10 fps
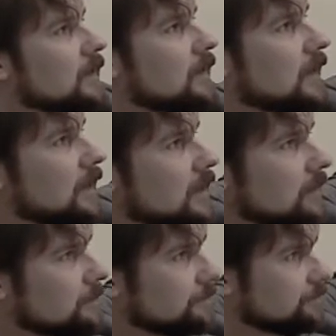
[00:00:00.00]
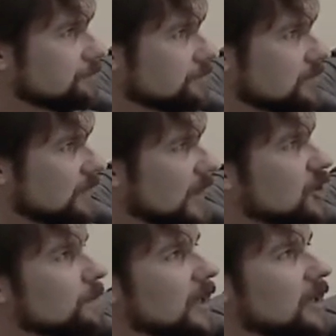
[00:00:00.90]
they,
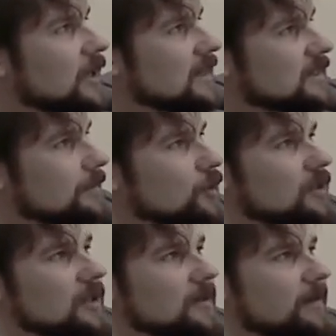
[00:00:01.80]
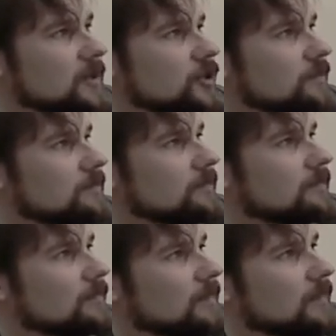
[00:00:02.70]
each player has some utility function,
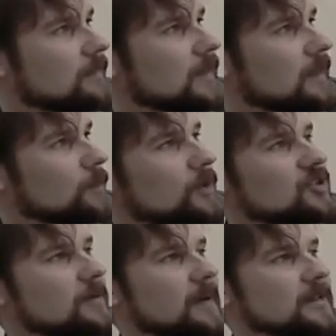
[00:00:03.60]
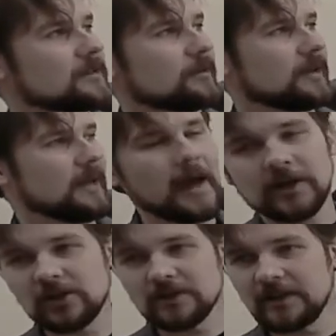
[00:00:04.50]
which depends on the
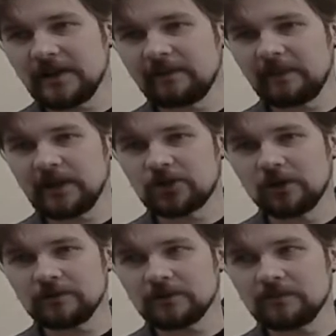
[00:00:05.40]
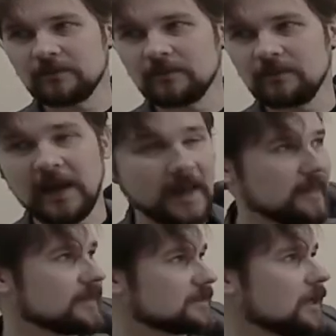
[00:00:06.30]
actions that everybody chose
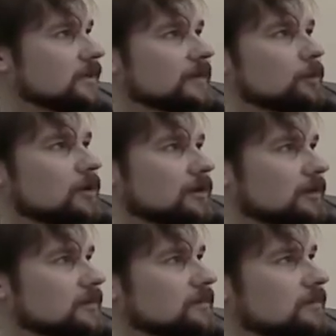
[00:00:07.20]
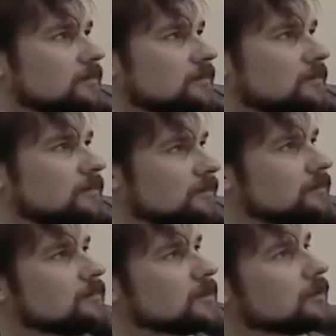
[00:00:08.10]
and the state of the world.
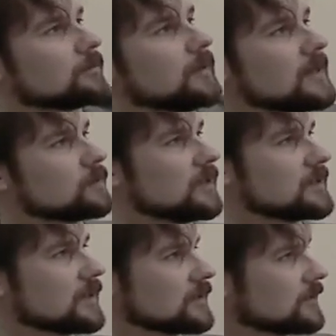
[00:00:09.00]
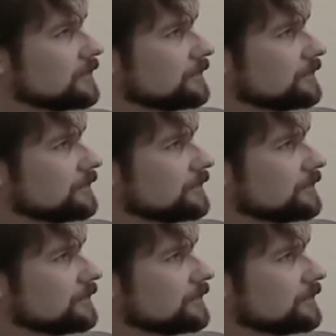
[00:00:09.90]
So as we discussed.